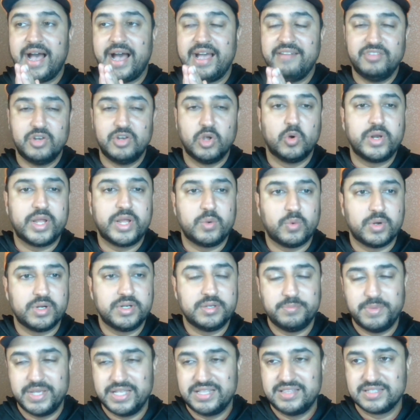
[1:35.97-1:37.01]
I've known I
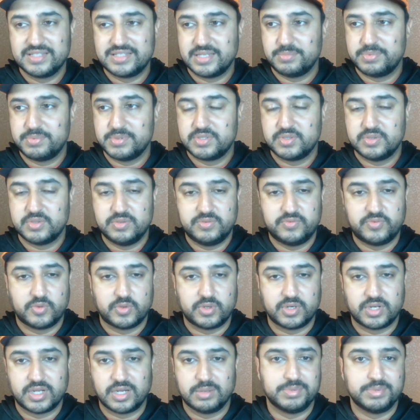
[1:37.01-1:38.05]
wanted to make this episode
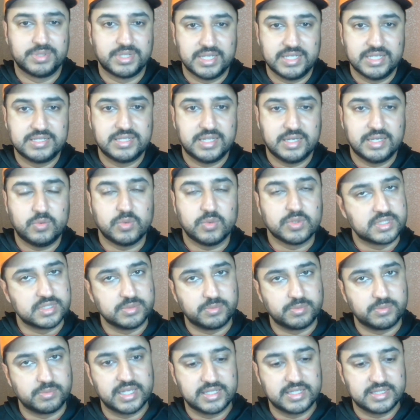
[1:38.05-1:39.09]
for a couple days now once the
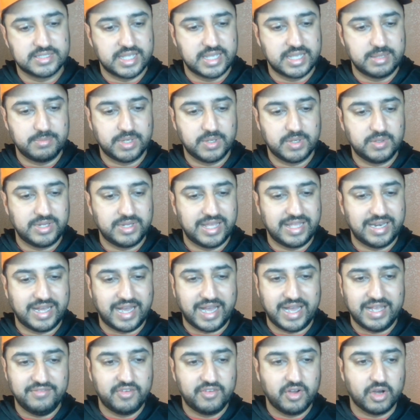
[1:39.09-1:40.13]
brackets came out, and
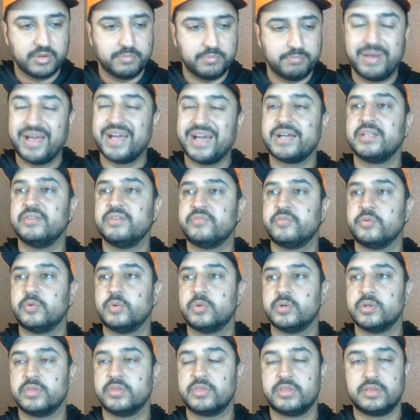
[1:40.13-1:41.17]
I've gone back and
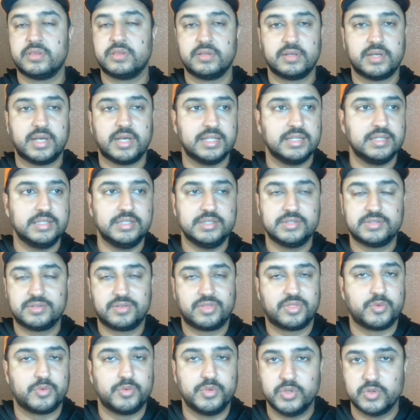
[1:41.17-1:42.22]
forth at
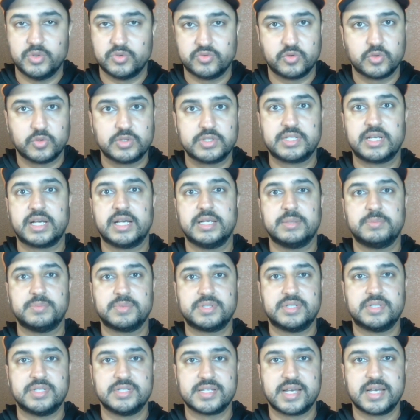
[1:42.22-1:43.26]
least 3 or 4
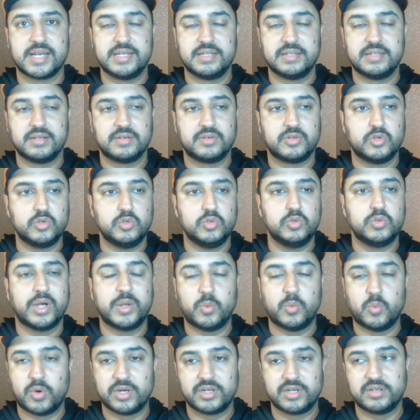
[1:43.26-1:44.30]
times deciding on who I
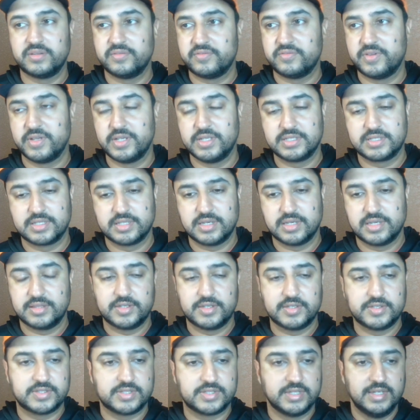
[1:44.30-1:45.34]
wanted to face.
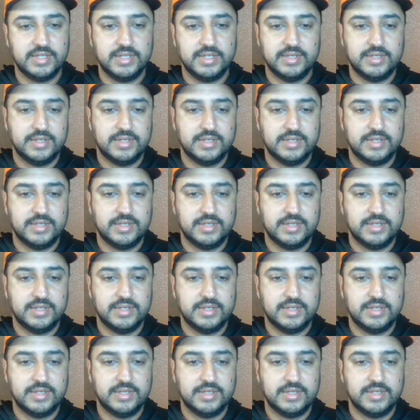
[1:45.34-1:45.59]
There's